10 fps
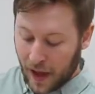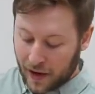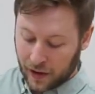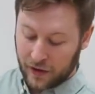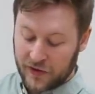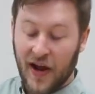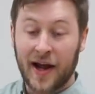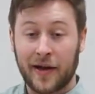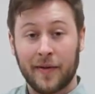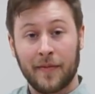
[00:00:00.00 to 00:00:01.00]
black,
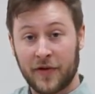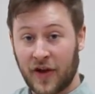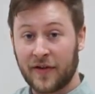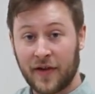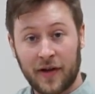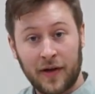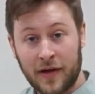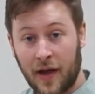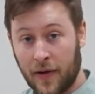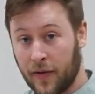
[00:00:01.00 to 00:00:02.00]
cyan, magenta,
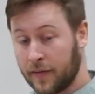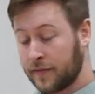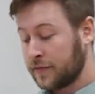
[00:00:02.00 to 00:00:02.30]
yellow.